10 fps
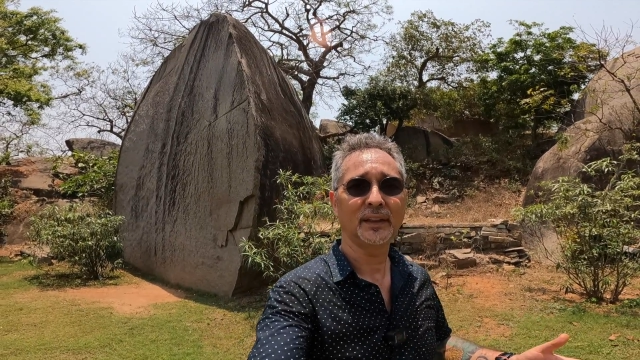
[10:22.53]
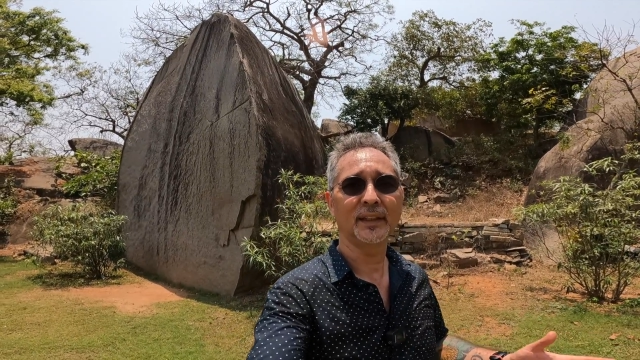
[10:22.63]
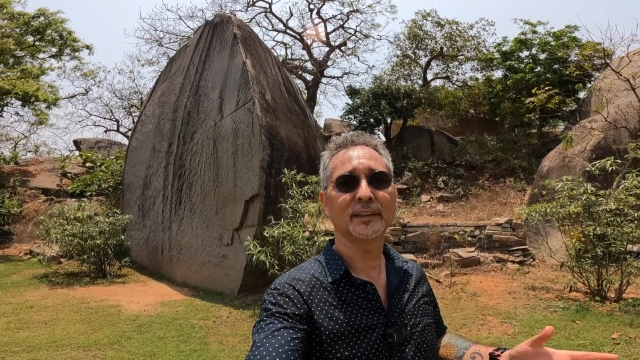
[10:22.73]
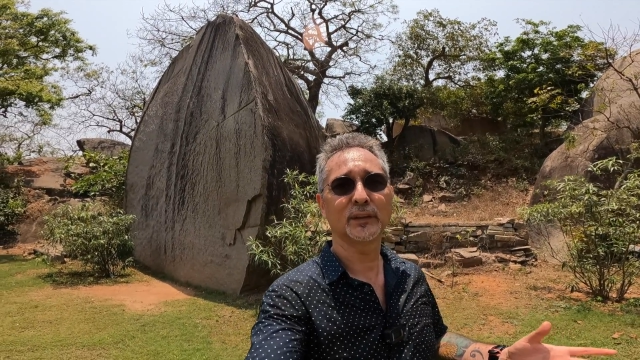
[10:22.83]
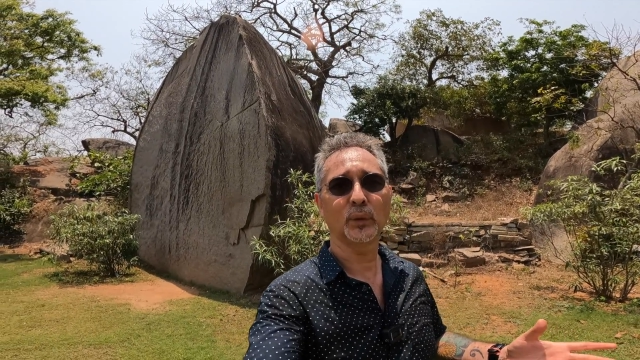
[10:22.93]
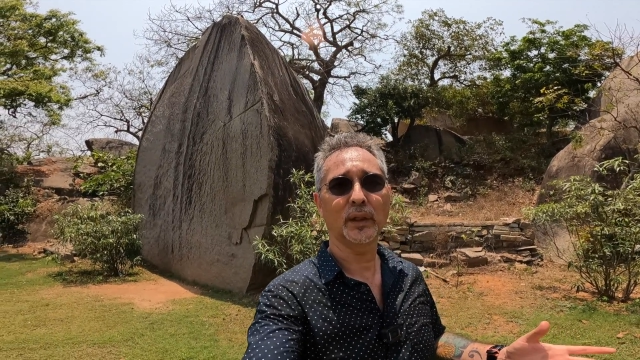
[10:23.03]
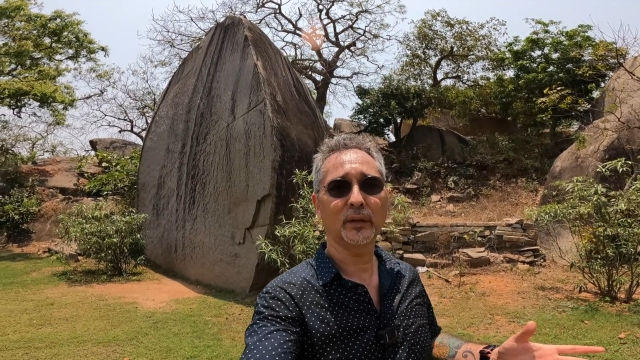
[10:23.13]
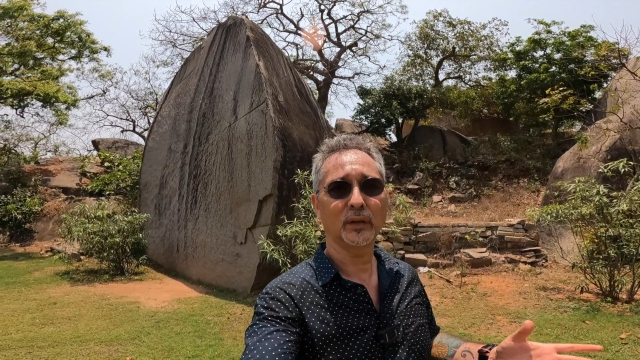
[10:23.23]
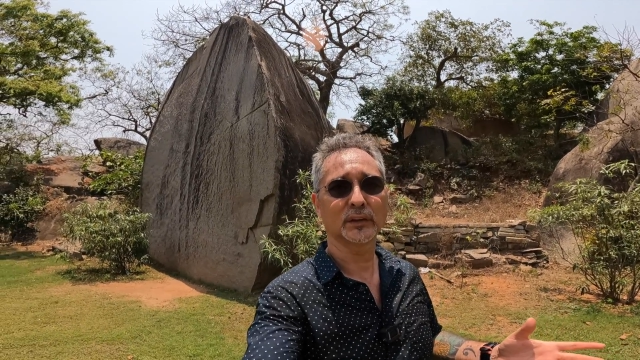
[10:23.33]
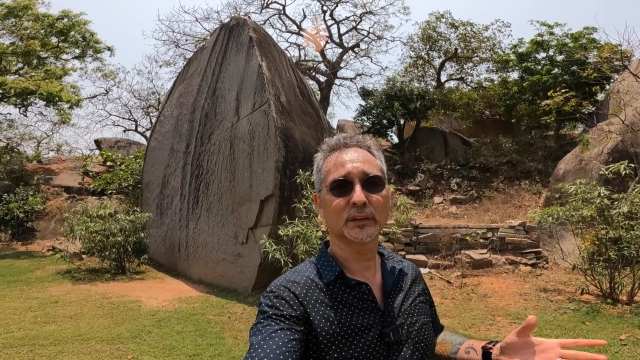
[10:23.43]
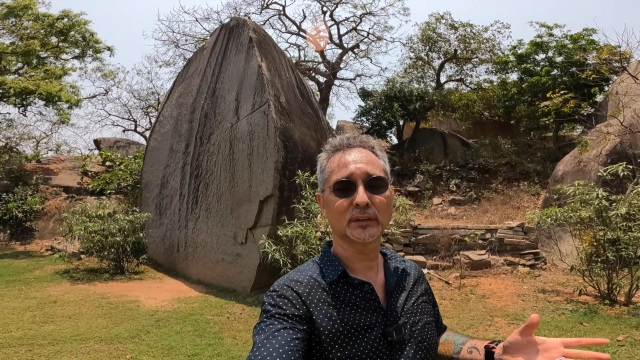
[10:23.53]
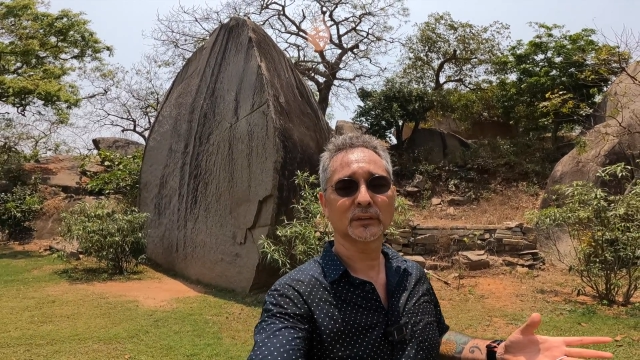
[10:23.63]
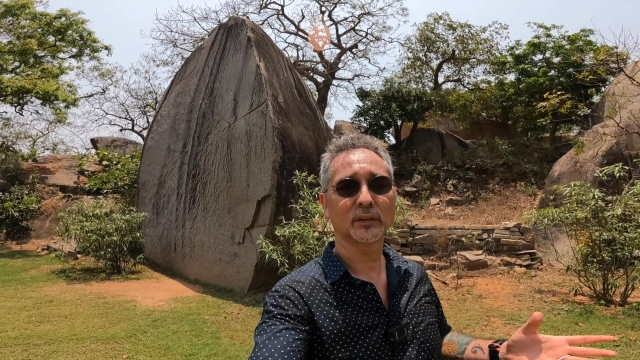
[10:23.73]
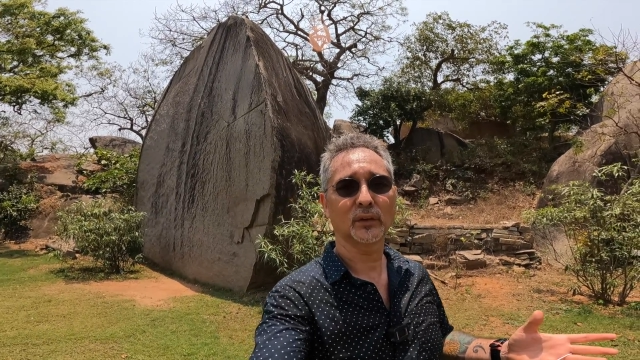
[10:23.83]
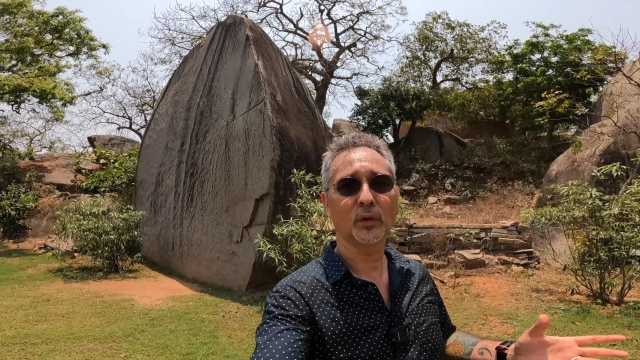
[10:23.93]
into where those
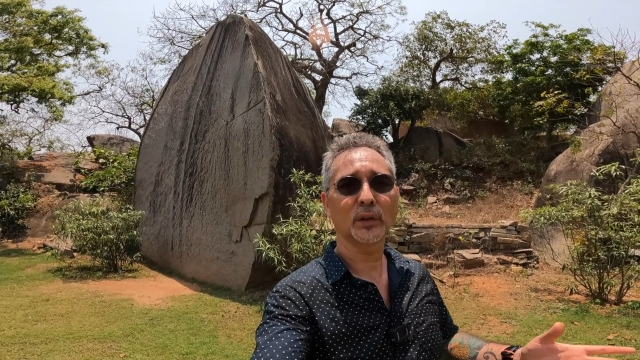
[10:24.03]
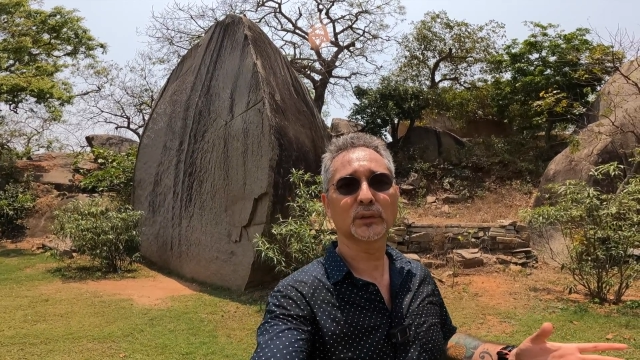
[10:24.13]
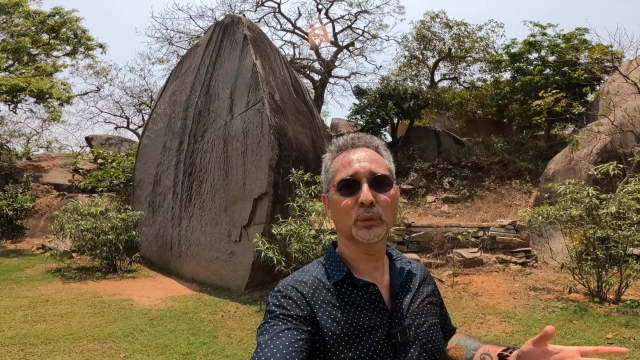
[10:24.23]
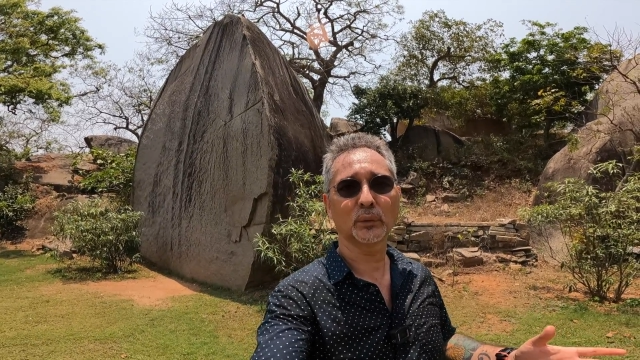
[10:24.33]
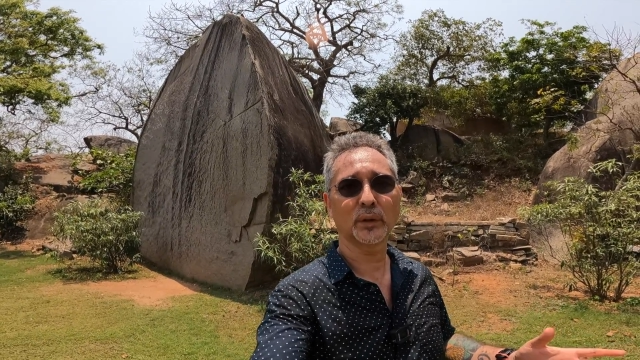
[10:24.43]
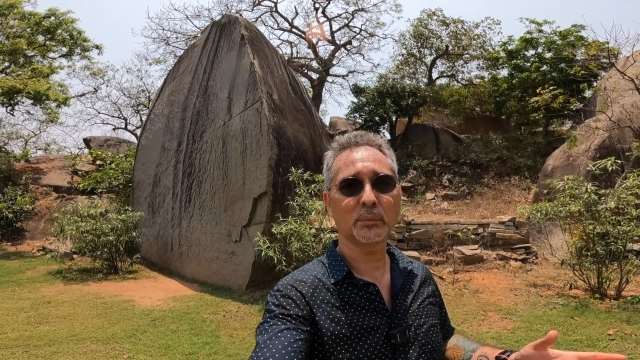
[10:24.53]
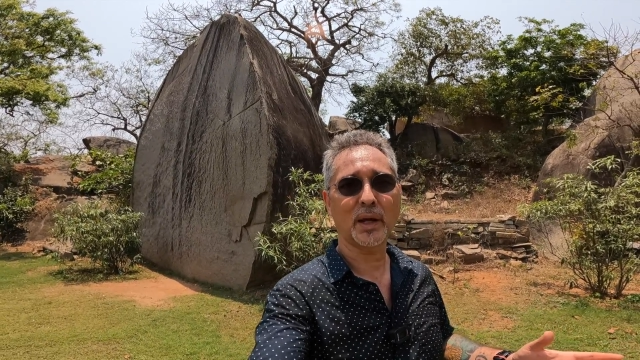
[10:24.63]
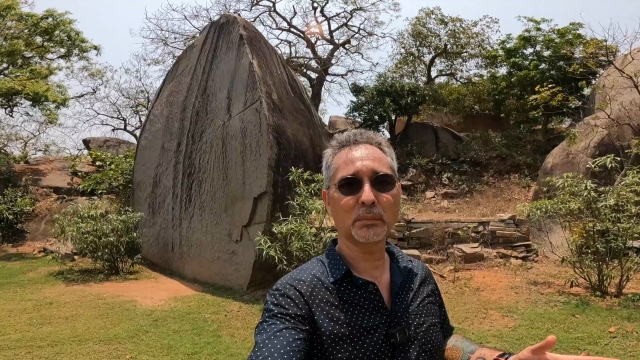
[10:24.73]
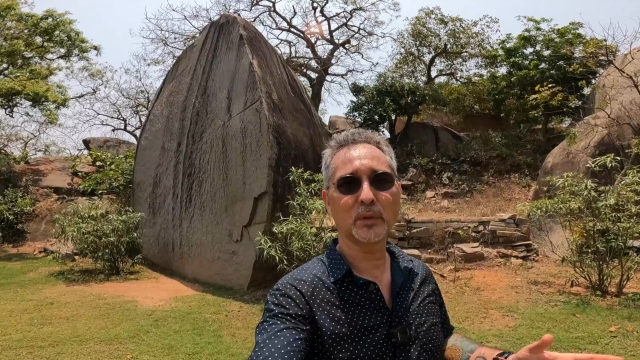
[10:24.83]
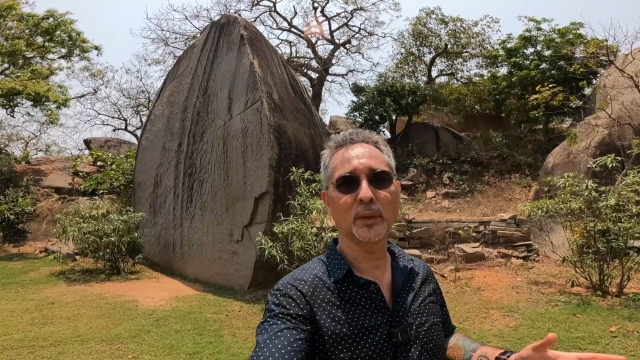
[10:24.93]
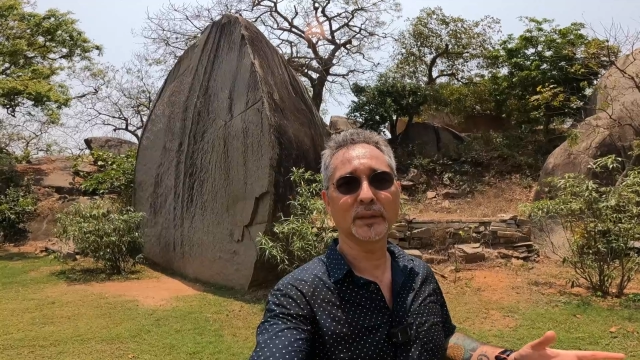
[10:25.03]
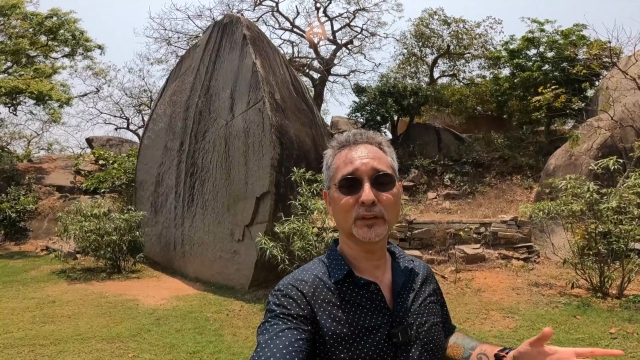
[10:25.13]
holes were, where the bamboo was.